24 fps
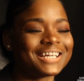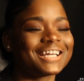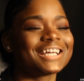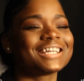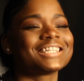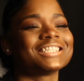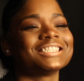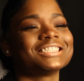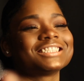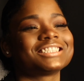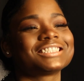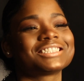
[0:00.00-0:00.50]

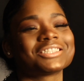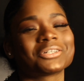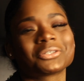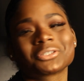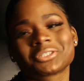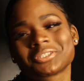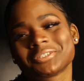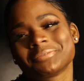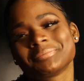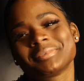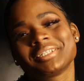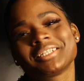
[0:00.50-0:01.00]
It's
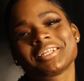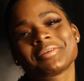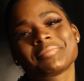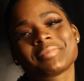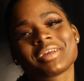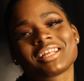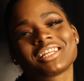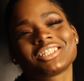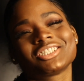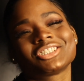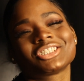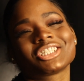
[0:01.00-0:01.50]
social media
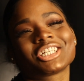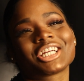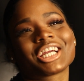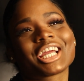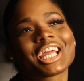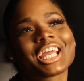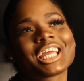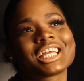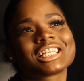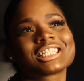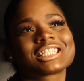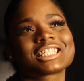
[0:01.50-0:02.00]

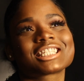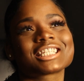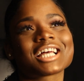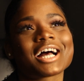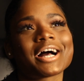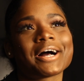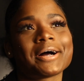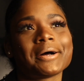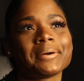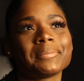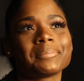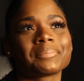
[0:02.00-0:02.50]
manager. It's
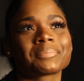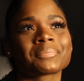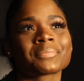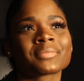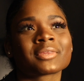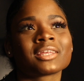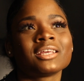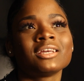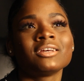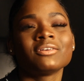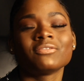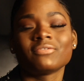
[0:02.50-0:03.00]

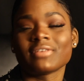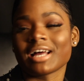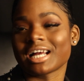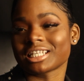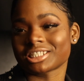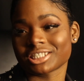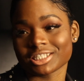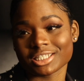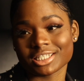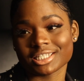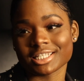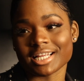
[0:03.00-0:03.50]

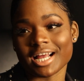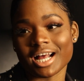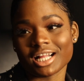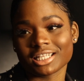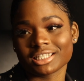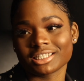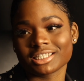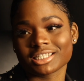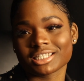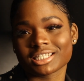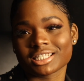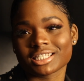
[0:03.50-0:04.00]
fashion
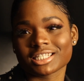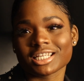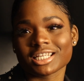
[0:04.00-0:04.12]
stylist,